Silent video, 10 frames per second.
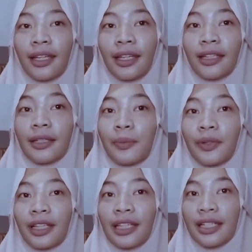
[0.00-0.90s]

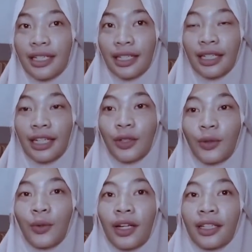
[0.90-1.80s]
Interpretation in
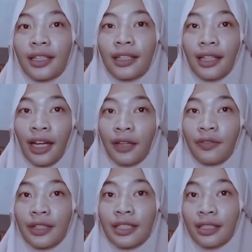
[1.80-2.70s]
qualitative
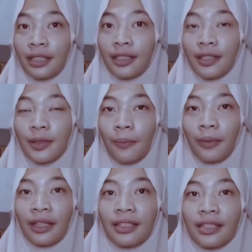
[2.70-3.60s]
research
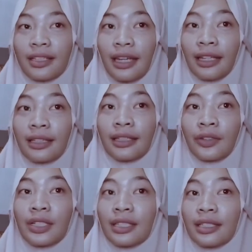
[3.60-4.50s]
means that the
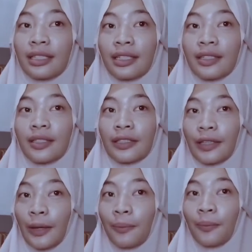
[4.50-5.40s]
researchers
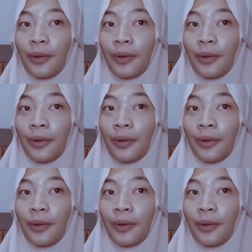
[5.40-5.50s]
step